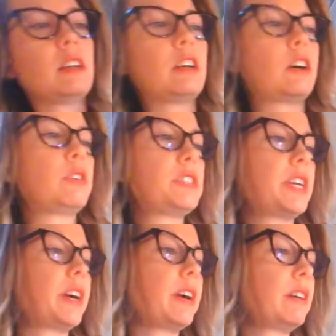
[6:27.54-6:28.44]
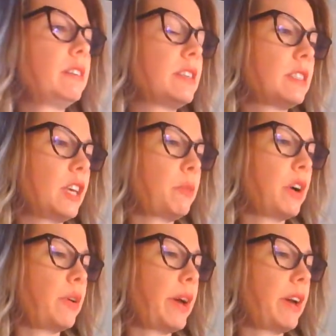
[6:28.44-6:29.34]
Oh dear, let's keep
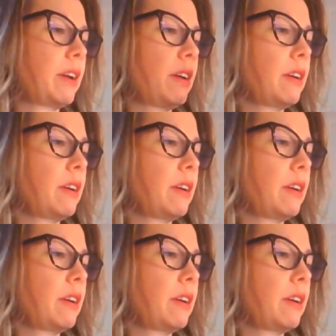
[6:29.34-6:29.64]
going.